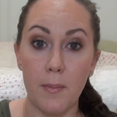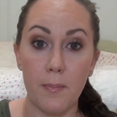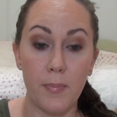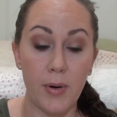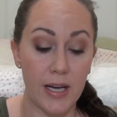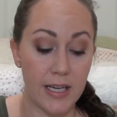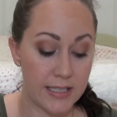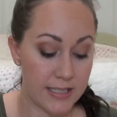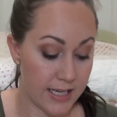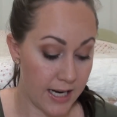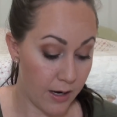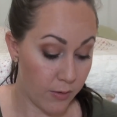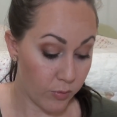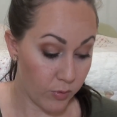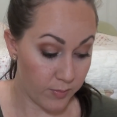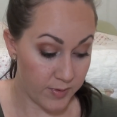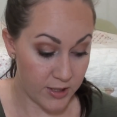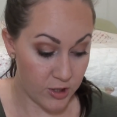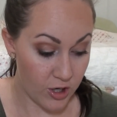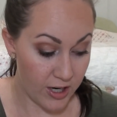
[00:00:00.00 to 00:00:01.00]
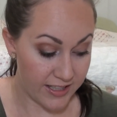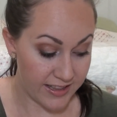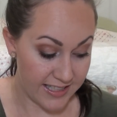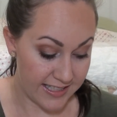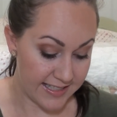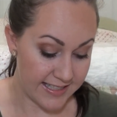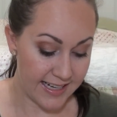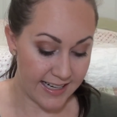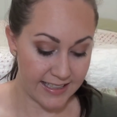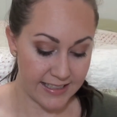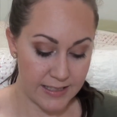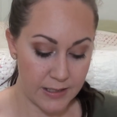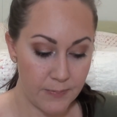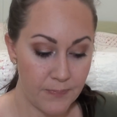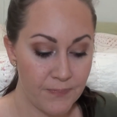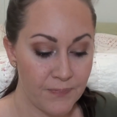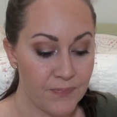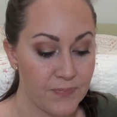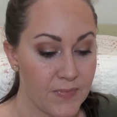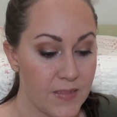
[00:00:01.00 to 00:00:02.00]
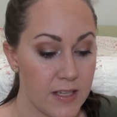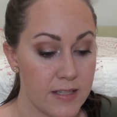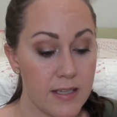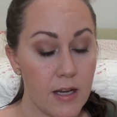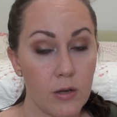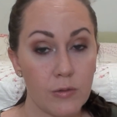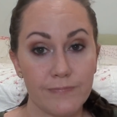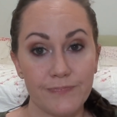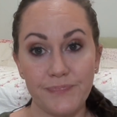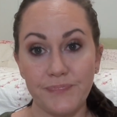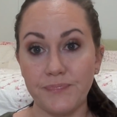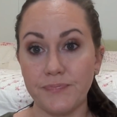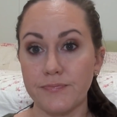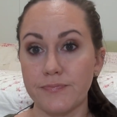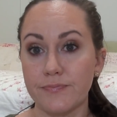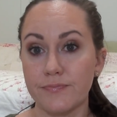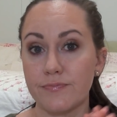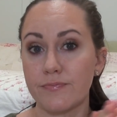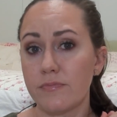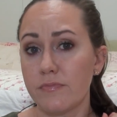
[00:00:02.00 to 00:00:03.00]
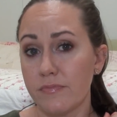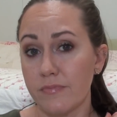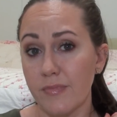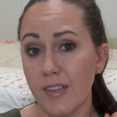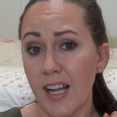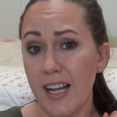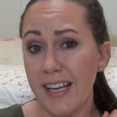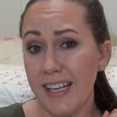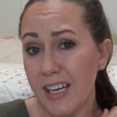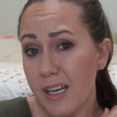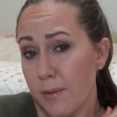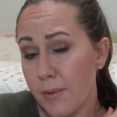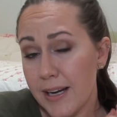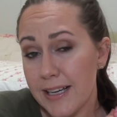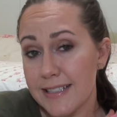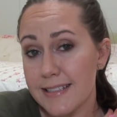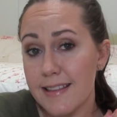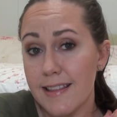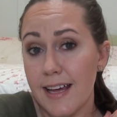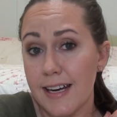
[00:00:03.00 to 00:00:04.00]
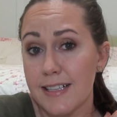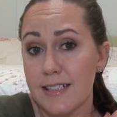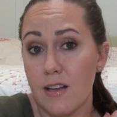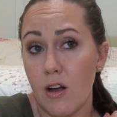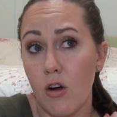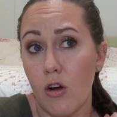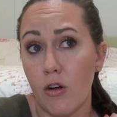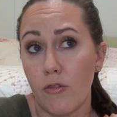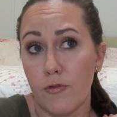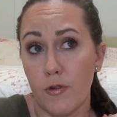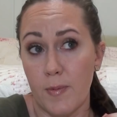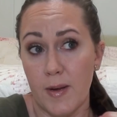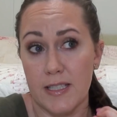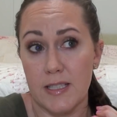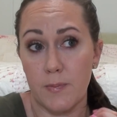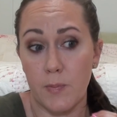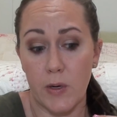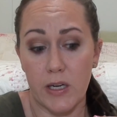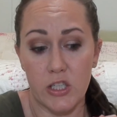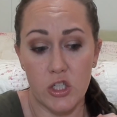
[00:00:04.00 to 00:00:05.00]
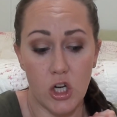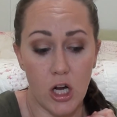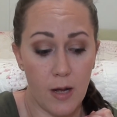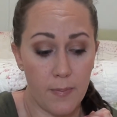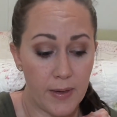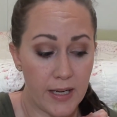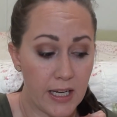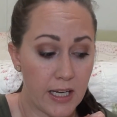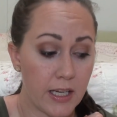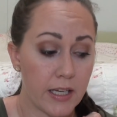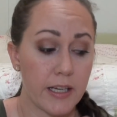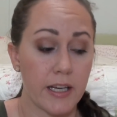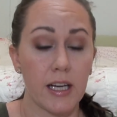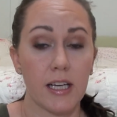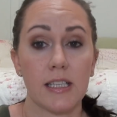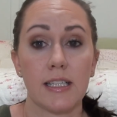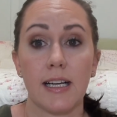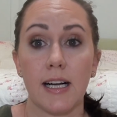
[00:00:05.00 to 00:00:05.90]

But I will be trying this next. So anyways, that is all for my spring shopping.